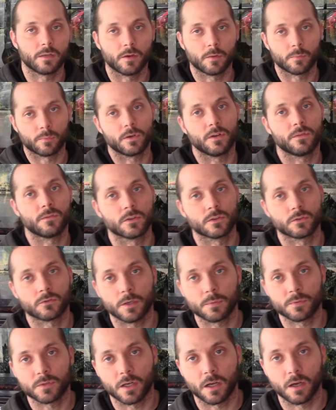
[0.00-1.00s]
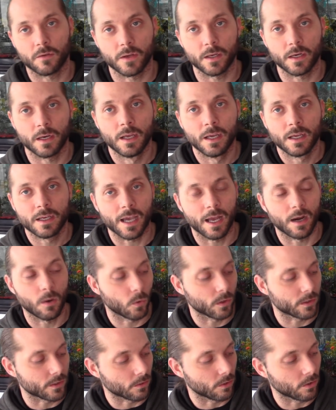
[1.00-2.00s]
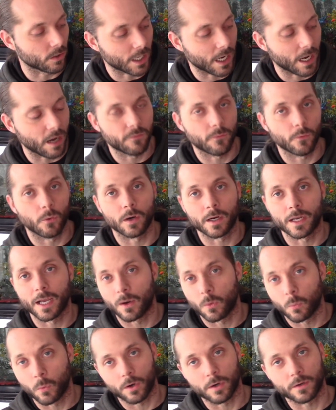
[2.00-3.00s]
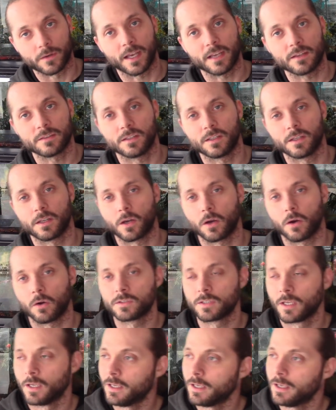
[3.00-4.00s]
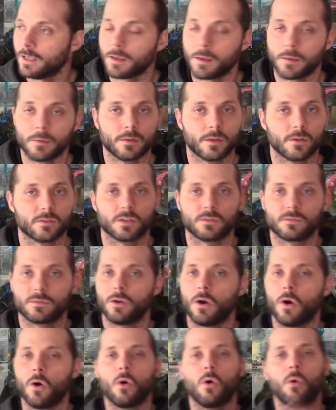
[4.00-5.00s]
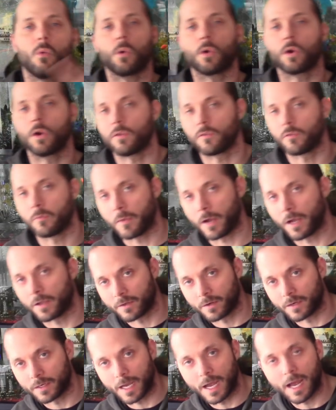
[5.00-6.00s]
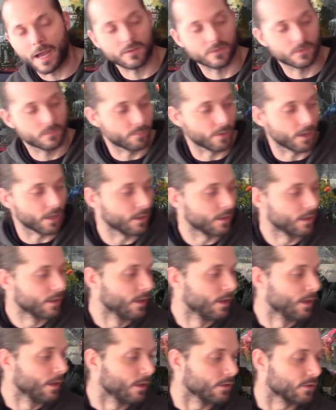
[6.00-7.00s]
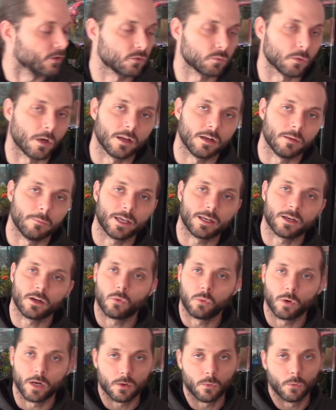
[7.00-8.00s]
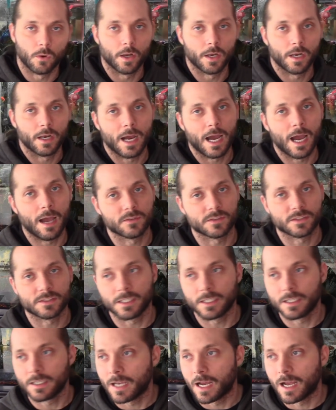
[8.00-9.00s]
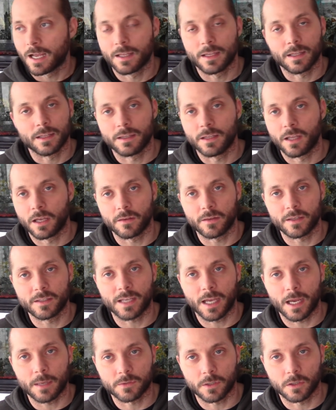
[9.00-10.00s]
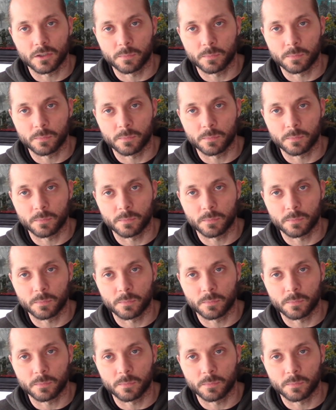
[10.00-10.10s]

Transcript: you a brief description of it, kind of what to look out for, kind of where testing it goes. There's a whole world of them out there, guys. But just wanted to make a quick one. Obviously, none of these apps are